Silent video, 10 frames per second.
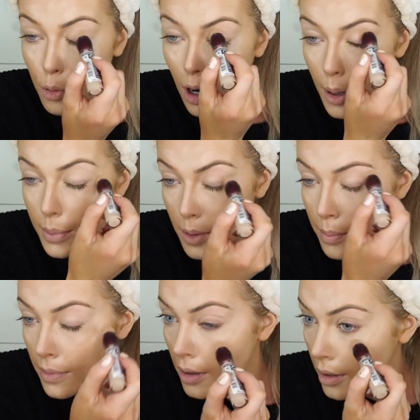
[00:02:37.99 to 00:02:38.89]
prime
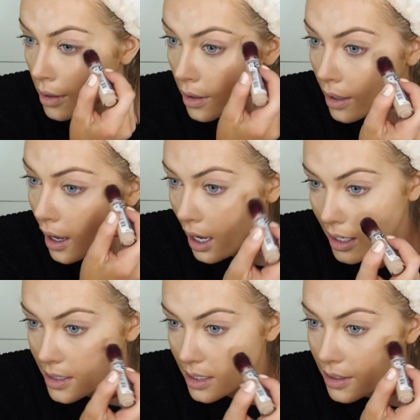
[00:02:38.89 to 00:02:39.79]
them
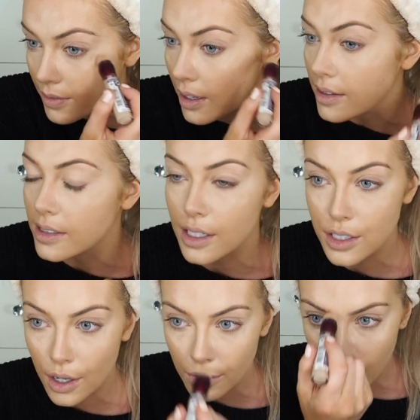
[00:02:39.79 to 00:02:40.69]
and even out the skin
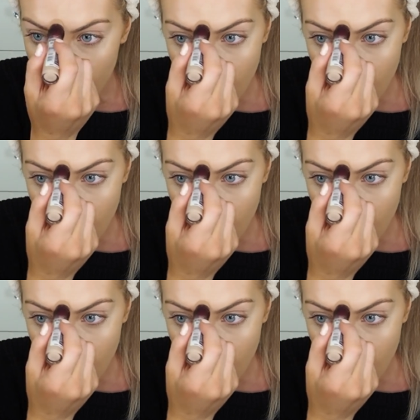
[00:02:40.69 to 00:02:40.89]
tone.